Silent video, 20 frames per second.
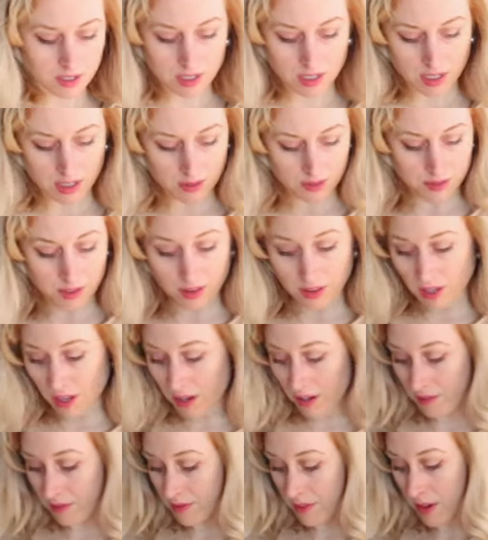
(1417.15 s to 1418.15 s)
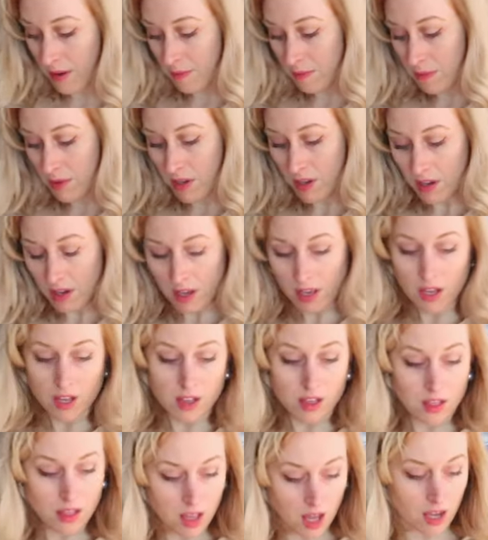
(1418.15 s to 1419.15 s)
I use a lot of them a
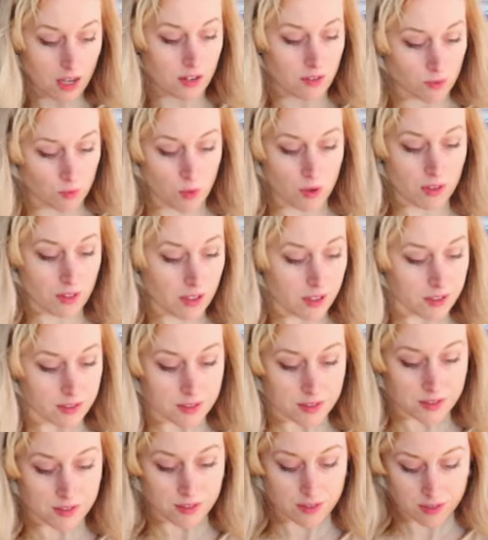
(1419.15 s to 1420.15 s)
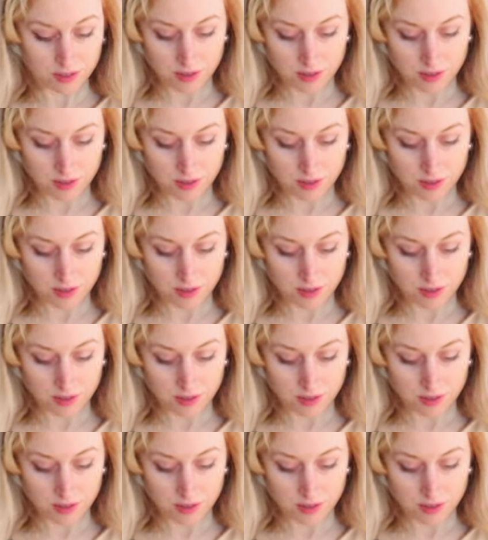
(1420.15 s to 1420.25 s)
lot of walnuts.